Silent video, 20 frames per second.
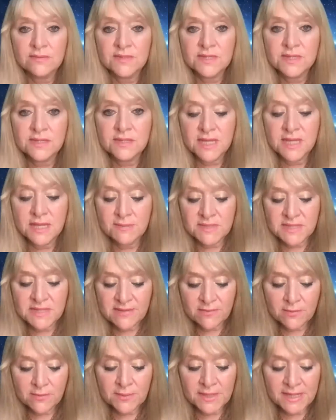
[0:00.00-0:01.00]
So it keeps
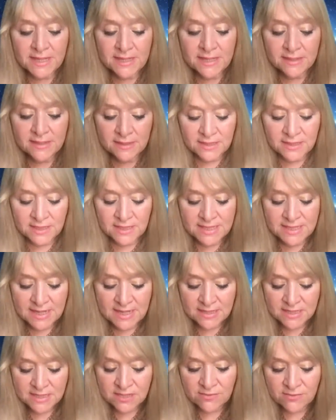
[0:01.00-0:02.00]
everybody in a
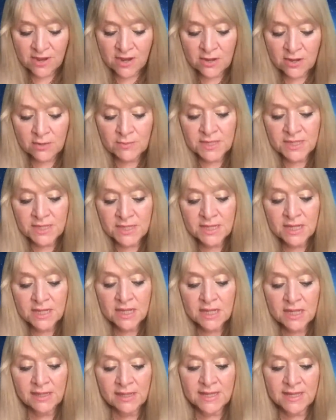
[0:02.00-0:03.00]
dense environment,
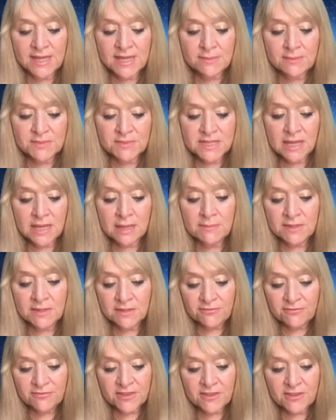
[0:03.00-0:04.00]
and it keeps them in
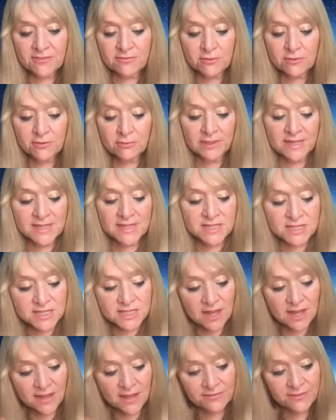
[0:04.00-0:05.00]
the fearful place,
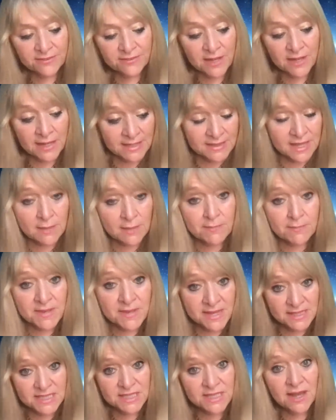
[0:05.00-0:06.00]
and they're
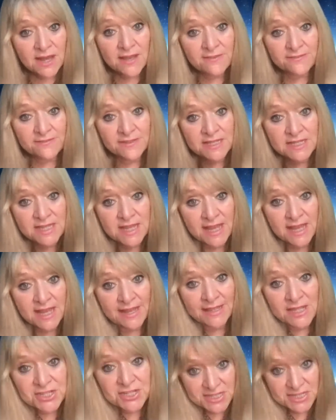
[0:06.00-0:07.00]
being siphoned. Their
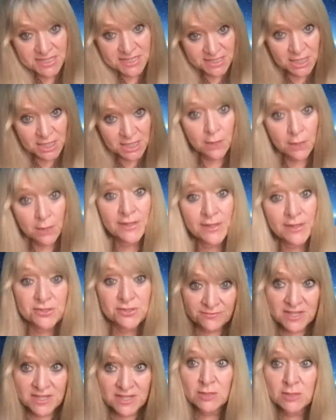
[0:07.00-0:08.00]
energy is going to
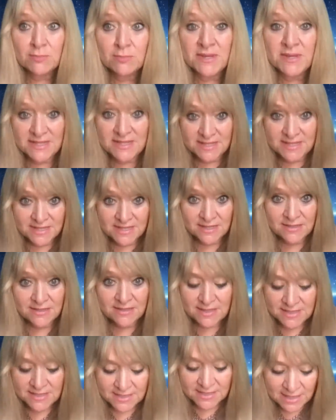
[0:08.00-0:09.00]
feed the beast
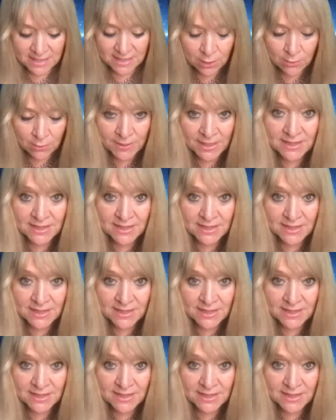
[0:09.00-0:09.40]
that doesn't care about